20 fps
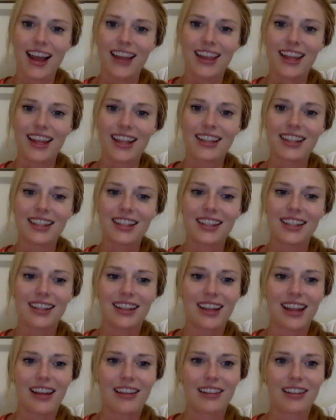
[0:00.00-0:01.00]
that's
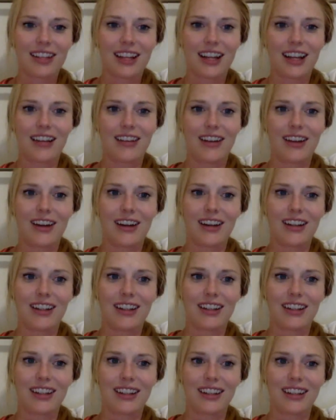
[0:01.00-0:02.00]
that was kind of how i
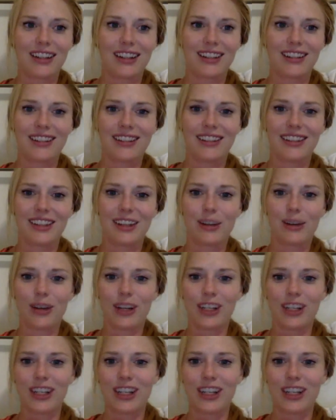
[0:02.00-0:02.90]
took the mm-hmm. question